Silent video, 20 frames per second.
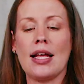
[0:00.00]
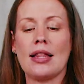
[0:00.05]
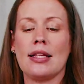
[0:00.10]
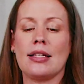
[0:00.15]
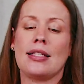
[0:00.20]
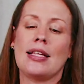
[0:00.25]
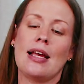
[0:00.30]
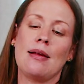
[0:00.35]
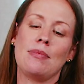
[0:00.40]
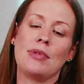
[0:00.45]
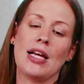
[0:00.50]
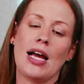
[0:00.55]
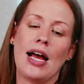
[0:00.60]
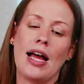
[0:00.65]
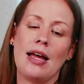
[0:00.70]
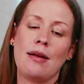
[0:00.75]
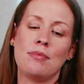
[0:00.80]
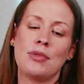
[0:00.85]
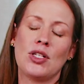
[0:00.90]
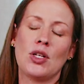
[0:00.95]
at the same
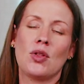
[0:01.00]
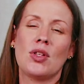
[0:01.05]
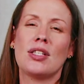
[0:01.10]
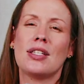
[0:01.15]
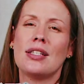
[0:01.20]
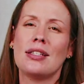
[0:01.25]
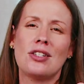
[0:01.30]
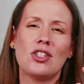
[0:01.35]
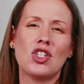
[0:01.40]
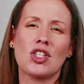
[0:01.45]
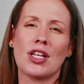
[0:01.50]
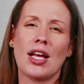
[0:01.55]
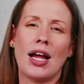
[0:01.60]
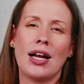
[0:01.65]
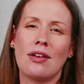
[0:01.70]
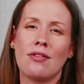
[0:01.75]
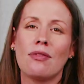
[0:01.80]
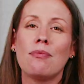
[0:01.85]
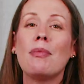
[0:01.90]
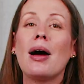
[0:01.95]
time. So this is just kind
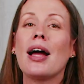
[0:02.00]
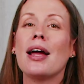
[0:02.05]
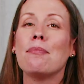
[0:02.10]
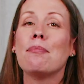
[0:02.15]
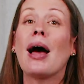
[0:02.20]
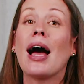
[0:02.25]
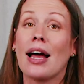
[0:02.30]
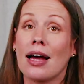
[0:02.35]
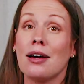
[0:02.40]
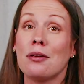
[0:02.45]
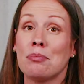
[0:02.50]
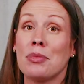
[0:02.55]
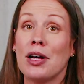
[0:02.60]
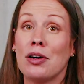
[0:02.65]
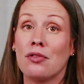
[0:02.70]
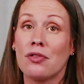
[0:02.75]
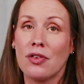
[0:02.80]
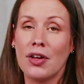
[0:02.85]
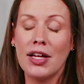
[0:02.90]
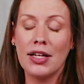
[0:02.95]
of my backup
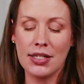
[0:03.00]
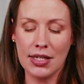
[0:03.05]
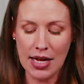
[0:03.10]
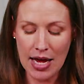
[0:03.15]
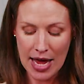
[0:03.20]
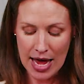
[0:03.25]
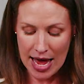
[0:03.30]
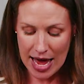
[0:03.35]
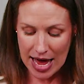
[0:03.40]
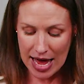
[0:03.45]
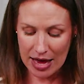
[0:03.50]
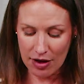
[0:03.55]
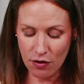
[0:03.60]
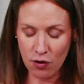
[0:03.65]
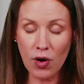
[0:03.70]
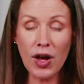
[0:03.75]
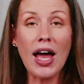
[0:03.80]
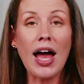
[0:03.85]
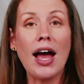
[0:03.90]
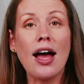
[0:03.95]
outfit if
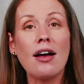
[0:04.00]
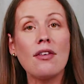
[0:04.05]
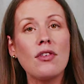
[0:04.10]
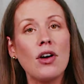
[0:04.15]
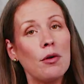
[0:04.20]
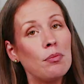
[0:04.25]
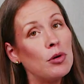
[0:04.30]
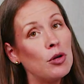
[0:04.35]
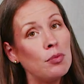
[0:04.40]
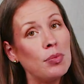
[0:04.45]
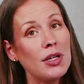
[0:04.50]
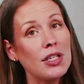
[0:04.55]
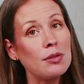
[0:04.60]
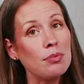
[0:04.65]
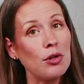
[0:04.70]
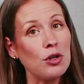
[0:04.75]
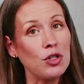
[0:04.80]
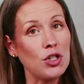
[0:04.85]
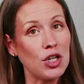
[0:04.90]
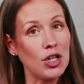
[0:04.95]
we have a poop
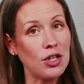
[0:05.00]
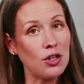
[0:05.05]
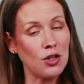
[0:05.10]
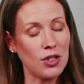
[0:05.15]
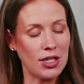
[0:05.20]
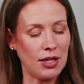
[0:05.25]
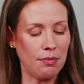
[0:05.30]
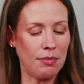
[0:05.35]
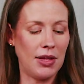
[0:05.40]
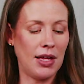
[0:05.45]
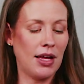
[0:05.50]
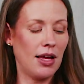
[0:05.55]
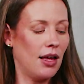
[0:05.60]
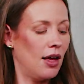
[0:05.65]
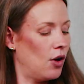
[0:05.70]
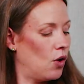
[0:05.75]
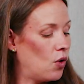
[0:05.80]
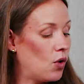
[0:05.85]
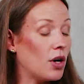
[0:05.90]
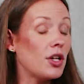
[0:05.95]
explosion or something,
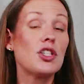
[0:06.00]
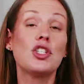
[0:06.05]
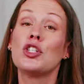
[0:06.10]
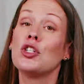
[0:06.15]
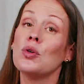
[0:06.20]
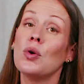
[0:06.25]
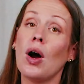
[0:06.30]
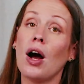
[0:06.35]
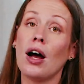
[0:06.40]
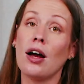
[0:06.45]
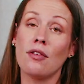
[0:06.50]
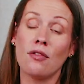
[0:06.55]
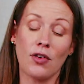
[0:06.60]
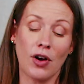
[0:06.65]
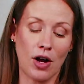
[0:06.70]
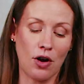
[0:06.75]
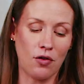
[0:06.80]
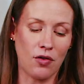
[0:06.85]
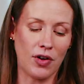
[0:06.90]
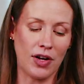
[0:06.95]
or it's too hot
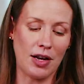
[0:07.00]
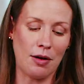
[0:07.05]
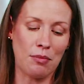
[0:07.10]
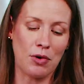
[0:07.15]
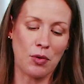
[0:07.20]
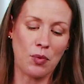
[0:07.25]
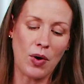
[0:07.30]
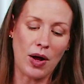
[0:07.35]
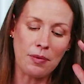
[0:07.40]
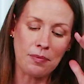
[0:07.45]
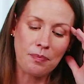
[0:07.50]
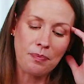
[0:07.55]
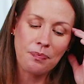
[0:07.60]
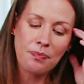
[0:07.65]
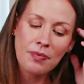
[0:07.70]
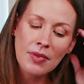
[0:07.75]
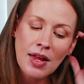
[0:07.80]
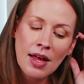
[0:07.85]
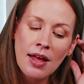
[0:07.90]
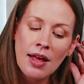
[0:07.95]
for outfit number 1.
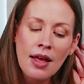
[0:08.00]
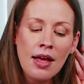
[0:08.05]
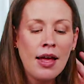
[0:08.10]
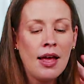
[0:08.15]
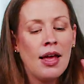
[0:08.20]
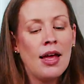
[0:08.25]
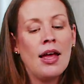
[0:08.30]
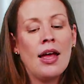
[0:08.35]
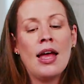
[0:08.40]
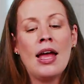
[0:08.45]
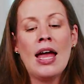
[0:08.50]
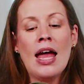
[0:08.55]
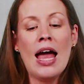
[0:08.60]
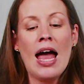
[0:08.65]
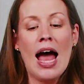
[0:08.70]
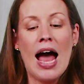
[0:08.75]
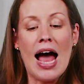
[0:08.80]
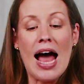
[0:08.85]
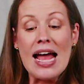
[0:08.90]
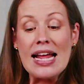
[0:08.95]

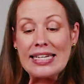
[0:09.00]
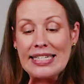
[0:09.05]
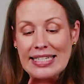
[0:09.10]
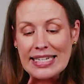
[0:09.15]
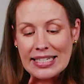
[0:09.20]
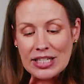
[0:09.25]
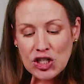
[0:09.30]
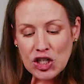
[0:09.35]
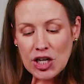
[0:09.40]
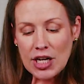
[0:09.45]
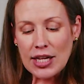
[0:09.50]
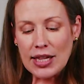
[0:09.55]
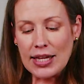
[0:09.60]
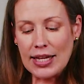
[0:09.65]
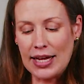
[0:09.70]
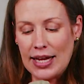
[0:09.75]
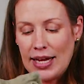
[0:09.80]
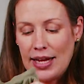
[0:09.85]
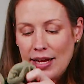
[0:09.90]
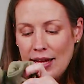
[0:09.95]

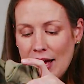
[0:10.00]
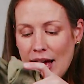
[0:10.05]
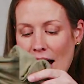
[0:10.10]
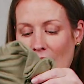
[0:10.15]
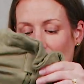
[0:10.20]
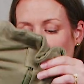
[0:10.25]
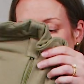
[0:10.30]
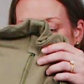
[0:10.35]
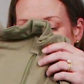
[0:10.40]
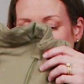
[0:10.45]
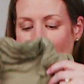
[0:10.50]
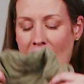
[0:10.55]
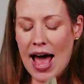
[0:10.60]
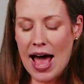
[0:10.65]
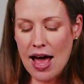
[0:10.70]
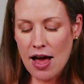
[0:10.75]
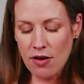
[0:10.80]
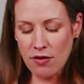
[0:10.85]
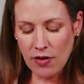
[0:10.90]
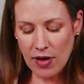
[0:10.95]
Additionally, I
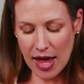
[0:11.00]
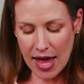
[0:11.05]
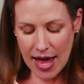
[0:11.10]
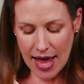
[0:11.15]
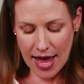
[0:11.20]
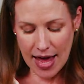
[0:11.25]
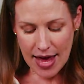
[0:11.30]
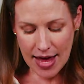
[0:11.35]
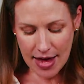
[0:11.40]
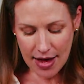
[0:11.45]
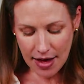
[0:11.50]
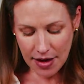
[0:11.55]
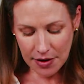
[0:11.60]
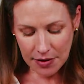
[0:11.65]
have a